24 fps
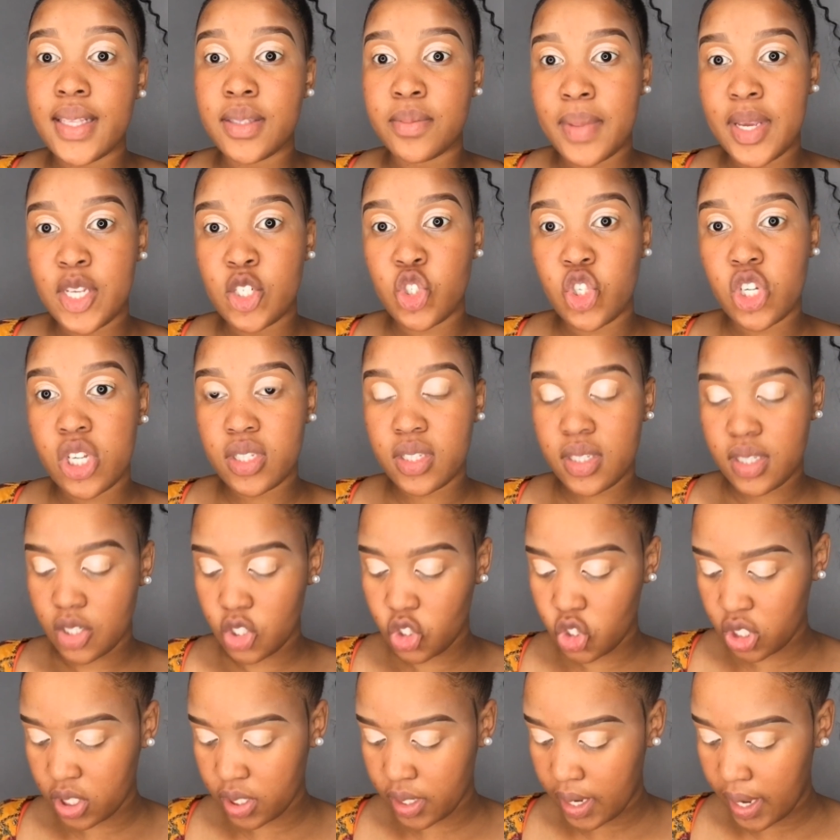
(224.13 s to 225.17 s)
my
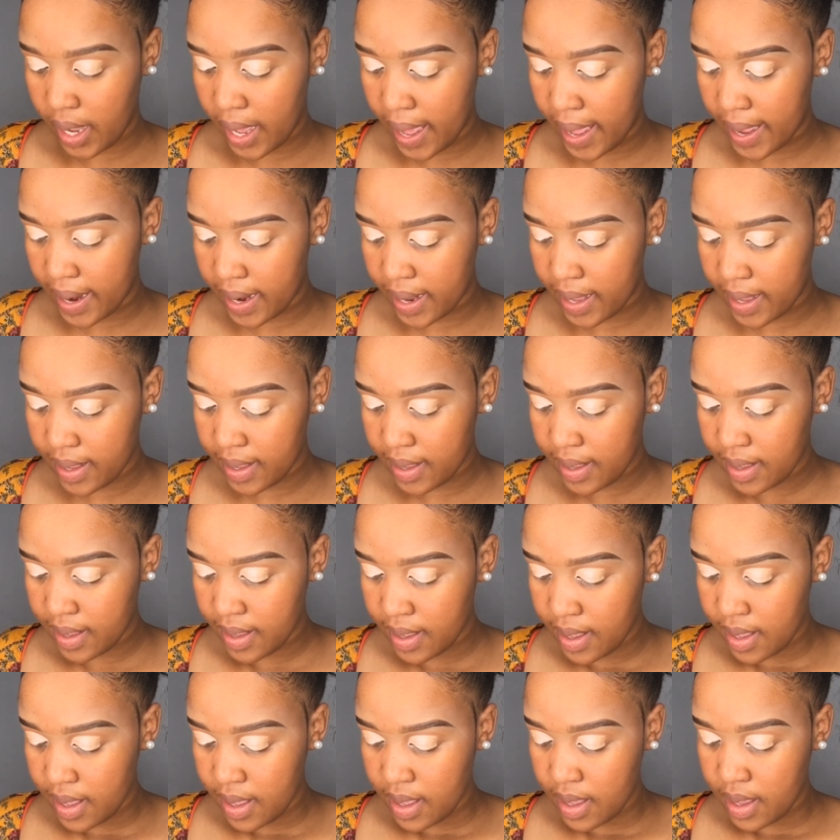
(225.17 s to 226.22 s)
transition color,
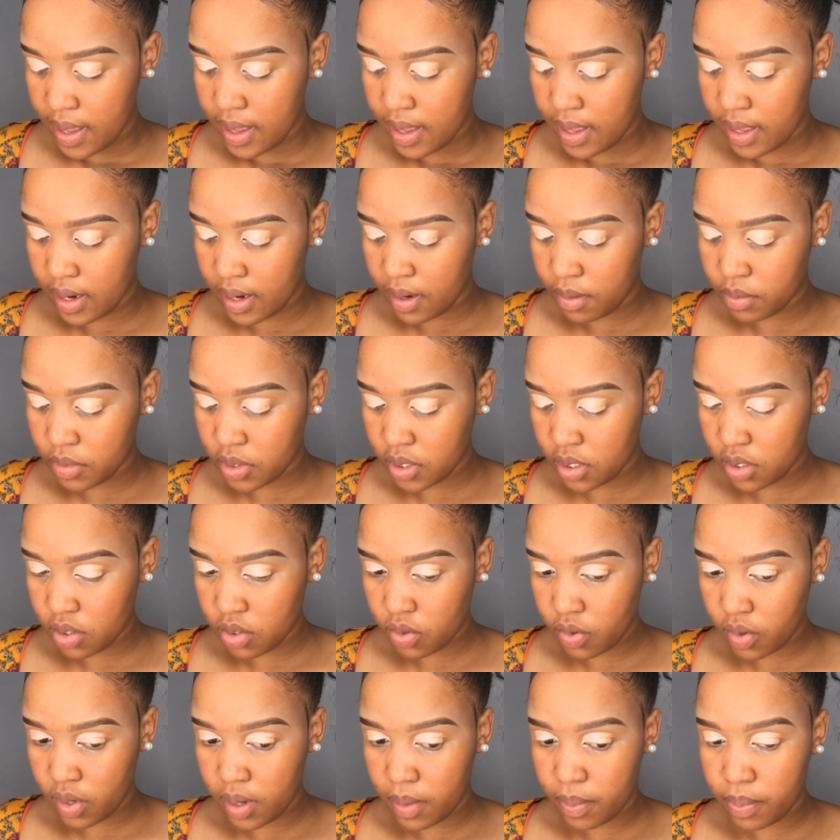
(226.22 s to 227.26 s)
and I'm just
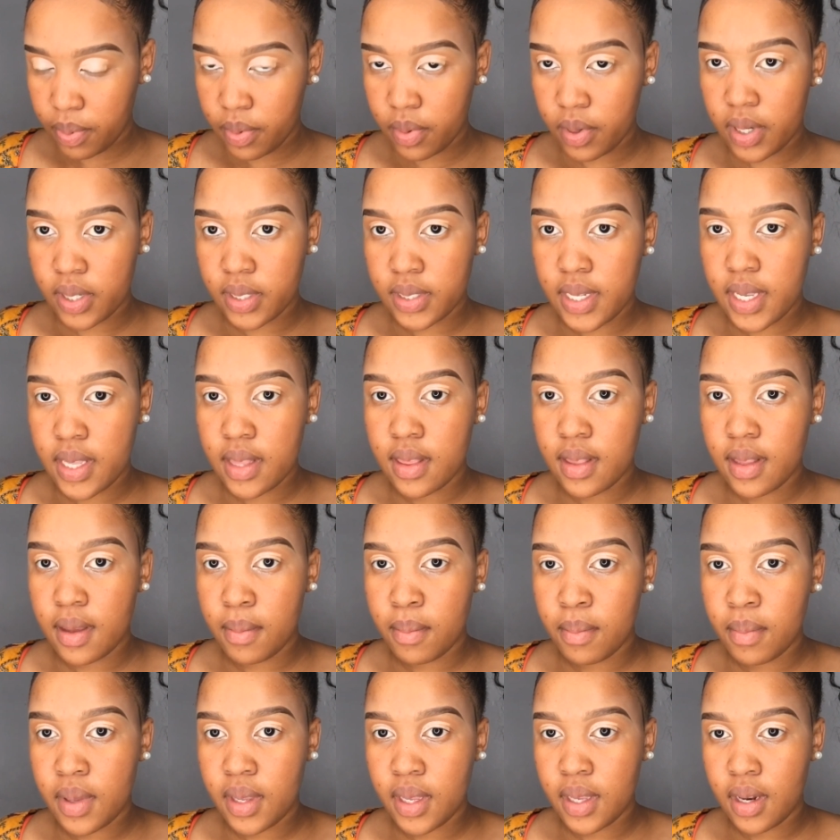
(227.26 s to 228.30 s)
gonna put it in the
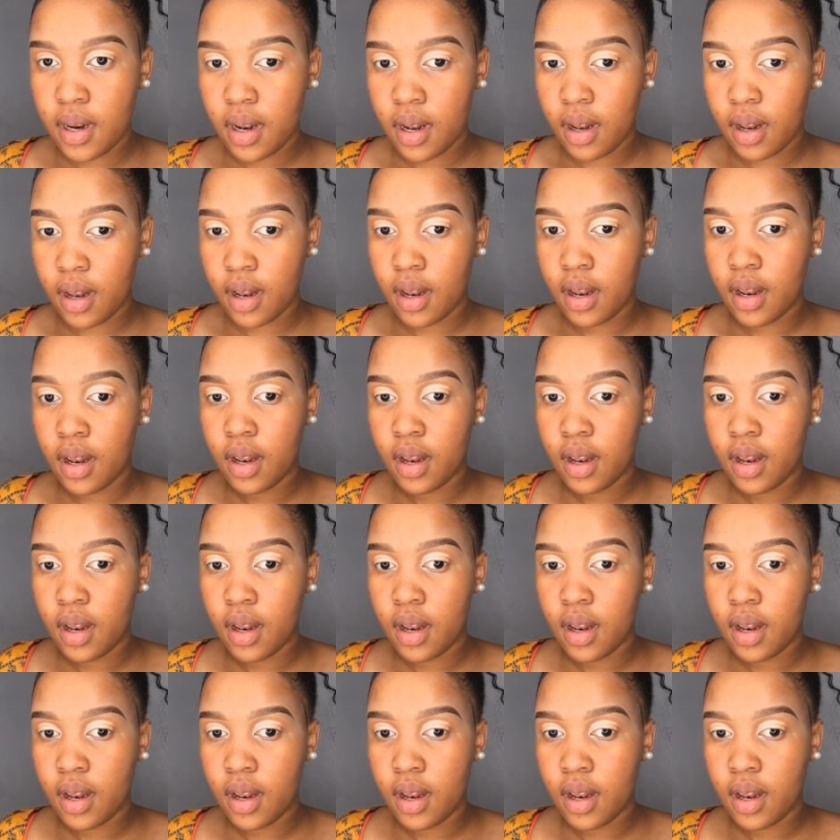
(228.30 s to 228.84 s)
middle